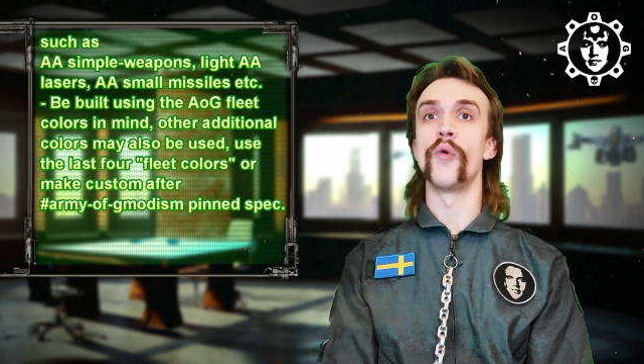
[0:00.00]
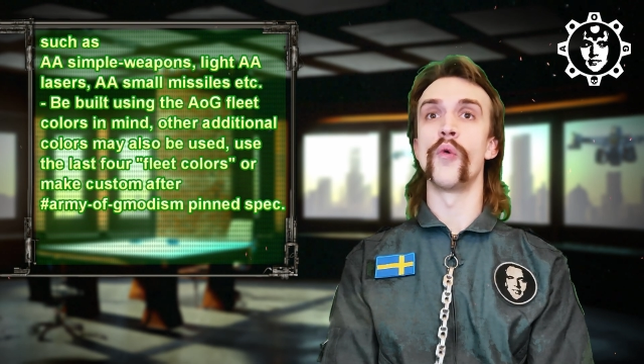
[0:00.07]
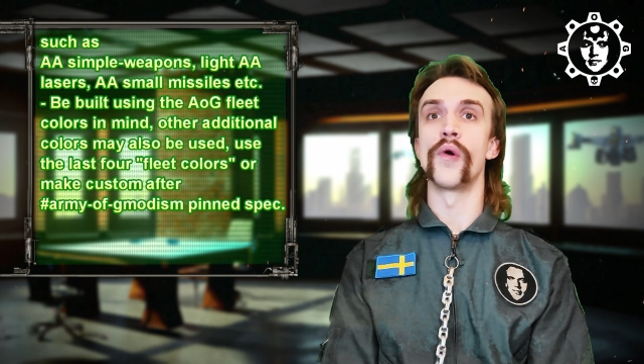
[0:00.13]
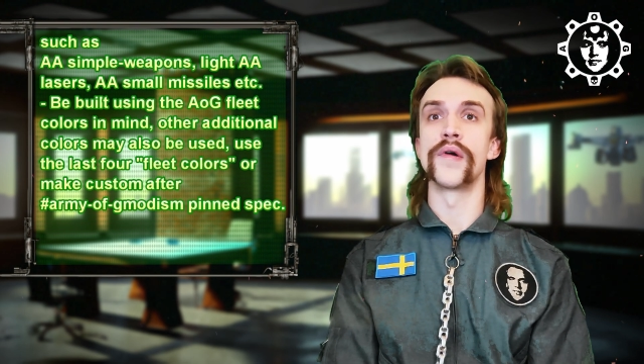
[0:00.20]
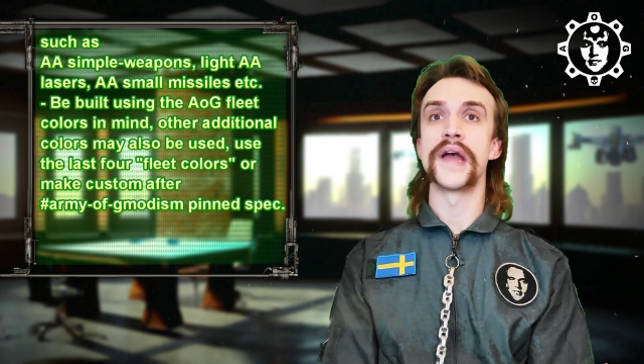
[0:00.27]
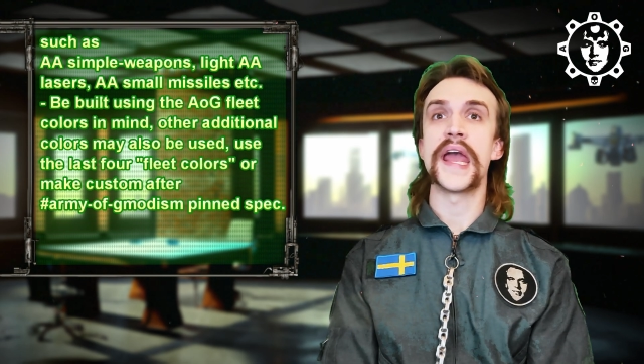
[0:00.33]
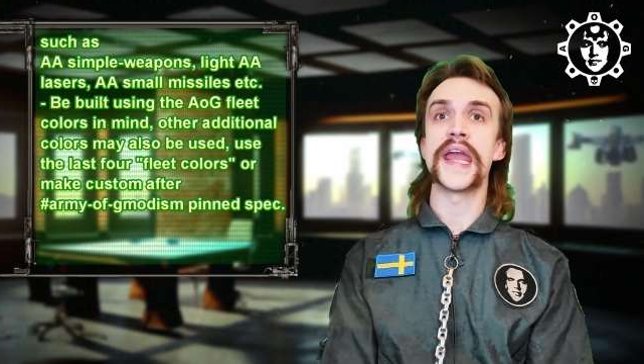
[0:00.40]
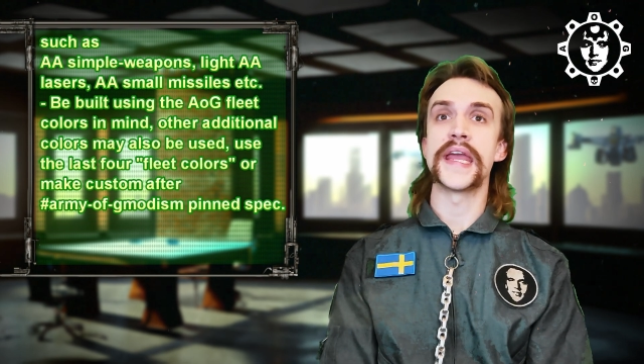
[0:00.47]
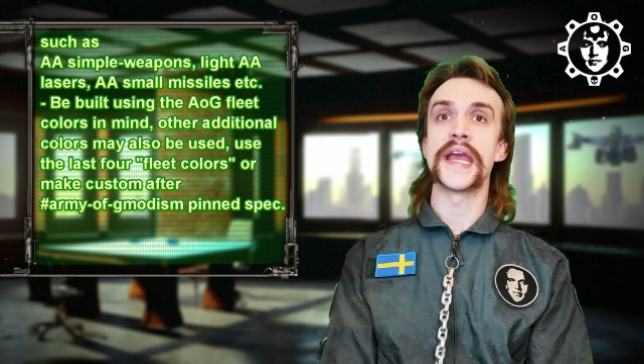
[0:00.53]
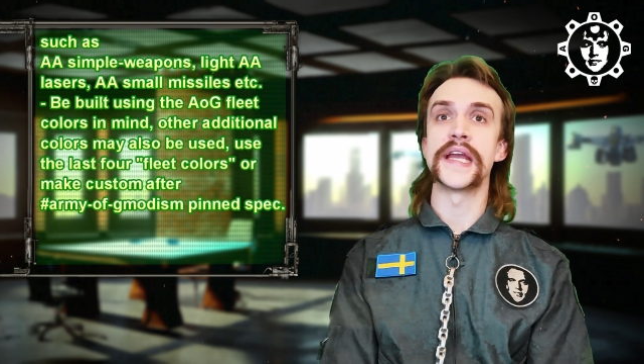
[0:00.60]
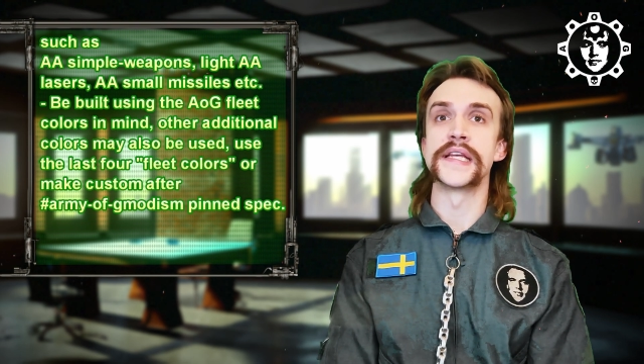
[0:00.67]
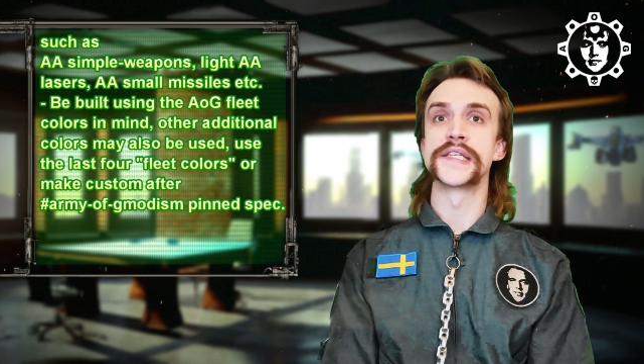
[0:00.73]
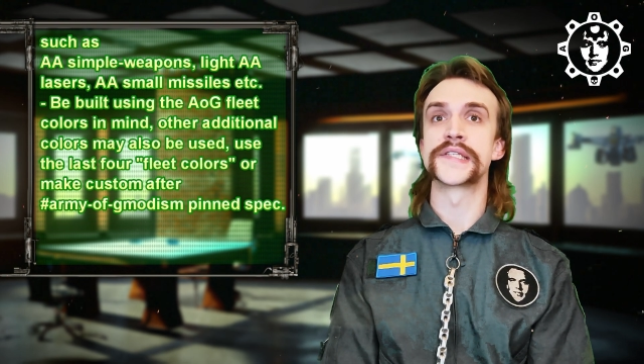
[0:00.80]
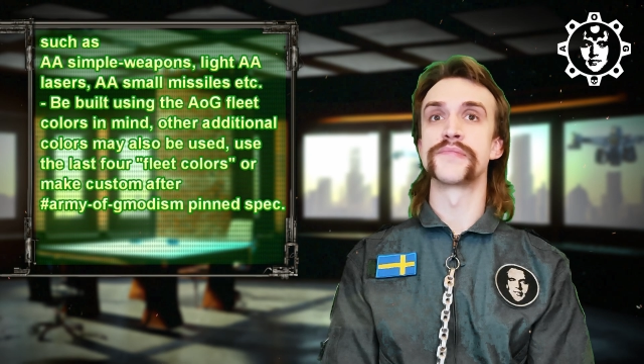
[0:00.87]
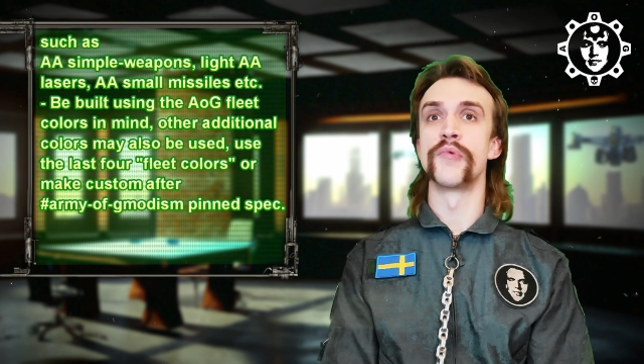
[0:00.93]
or
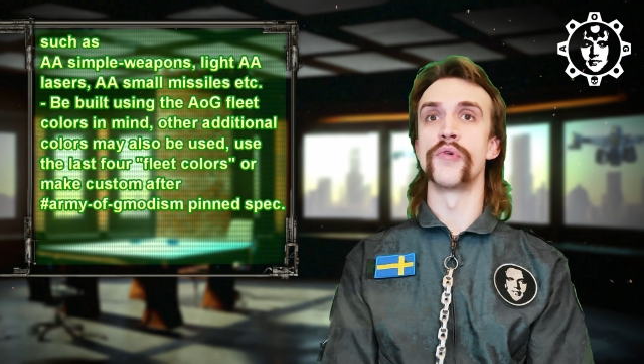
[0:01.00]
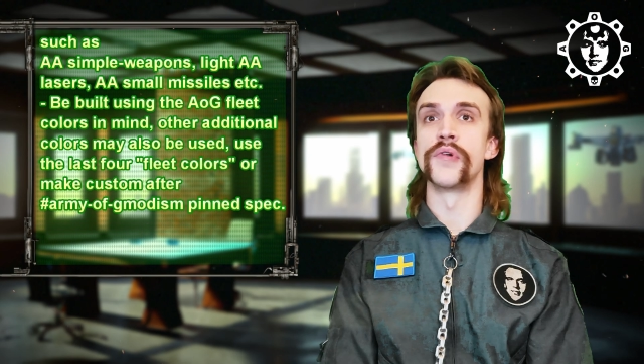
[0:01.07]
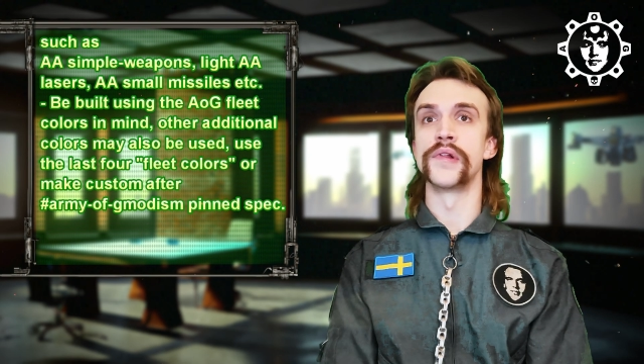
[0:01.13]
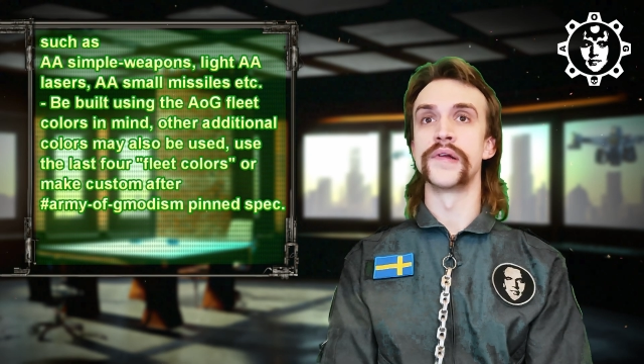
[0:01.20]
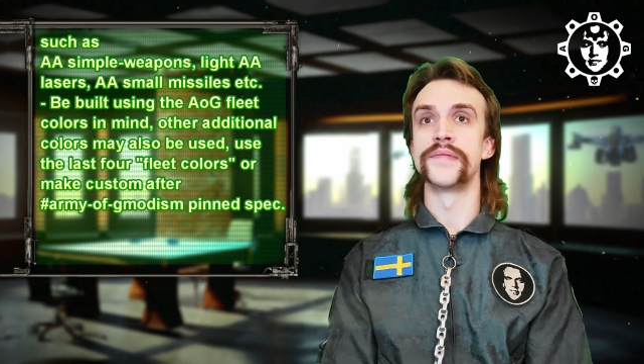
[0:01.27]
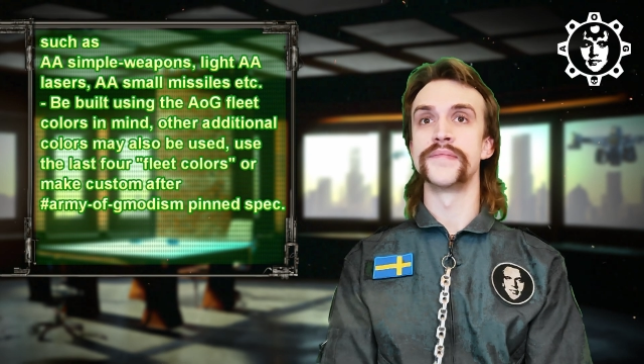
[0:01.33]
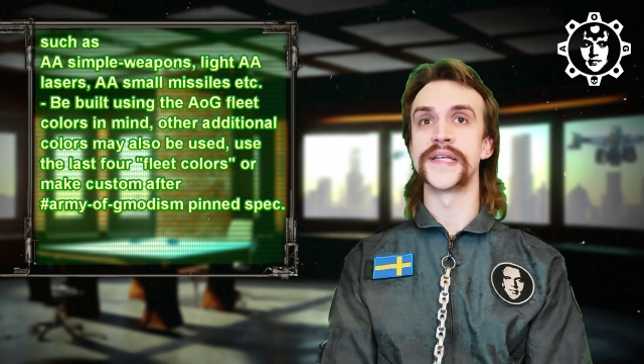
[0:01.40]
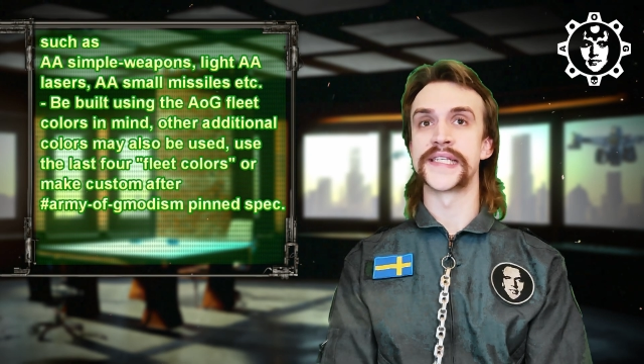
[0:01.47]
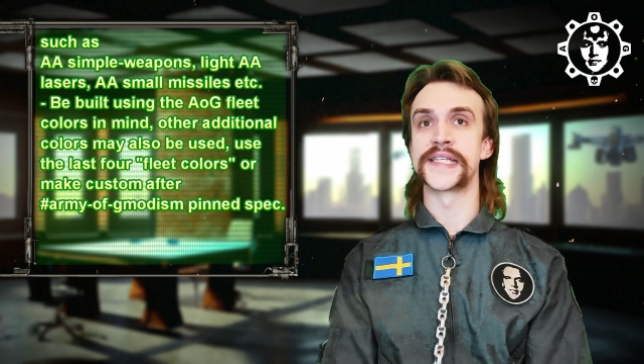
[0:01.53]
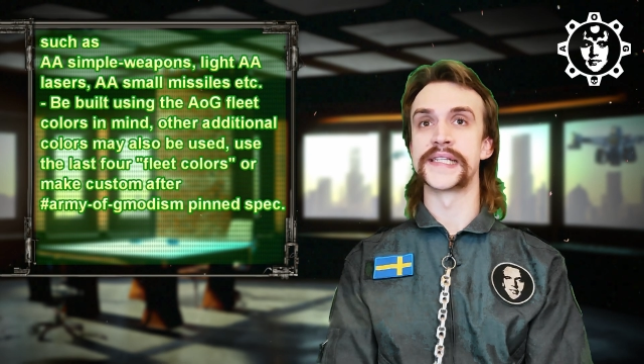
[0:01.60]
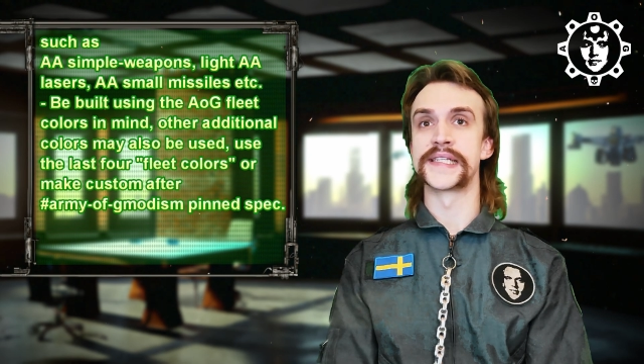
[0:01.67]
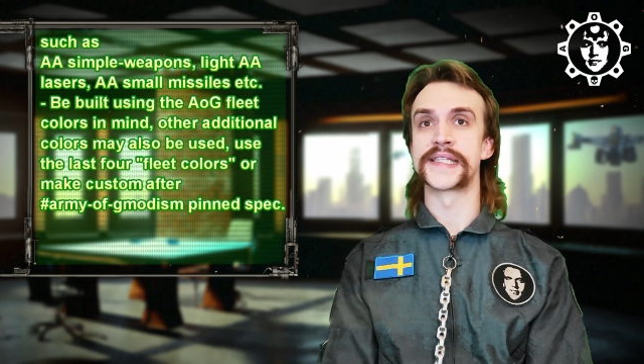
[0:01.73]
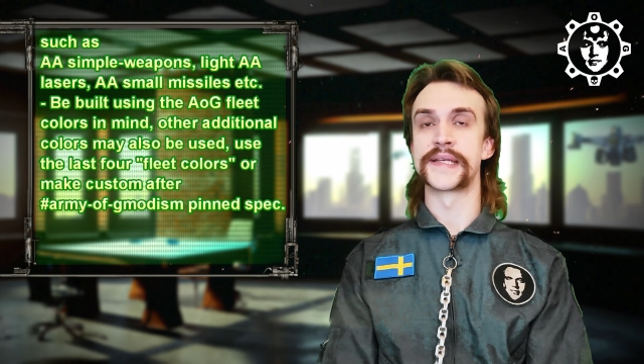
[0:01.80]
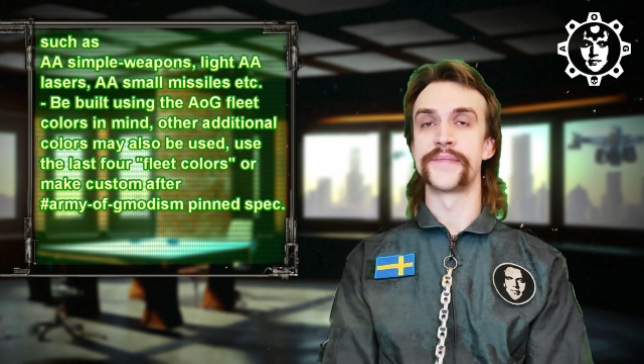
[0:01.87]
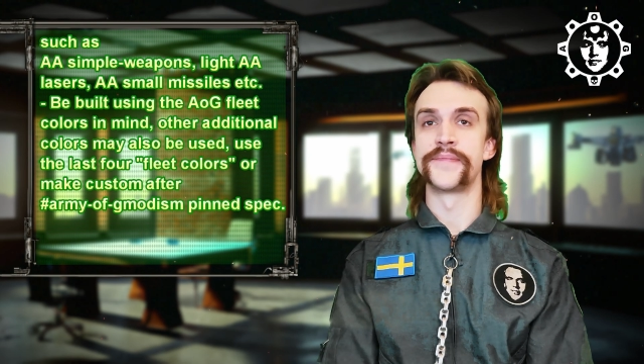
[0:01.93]
AA small
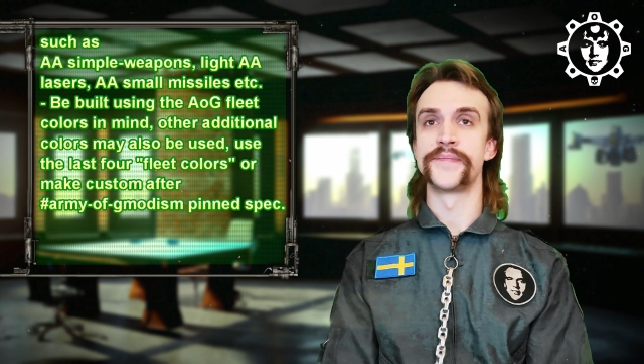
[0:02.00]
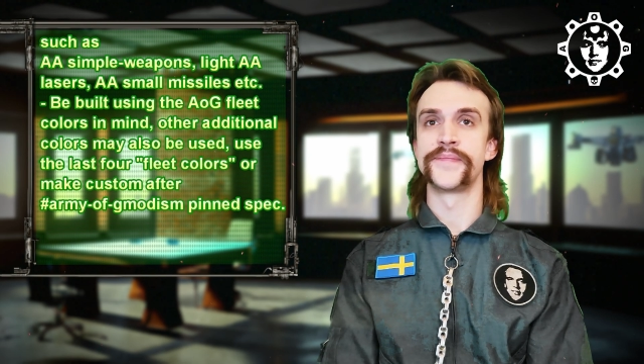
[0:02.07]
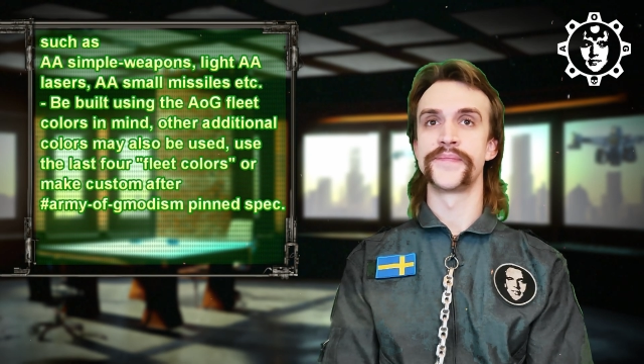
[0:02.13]
missiles,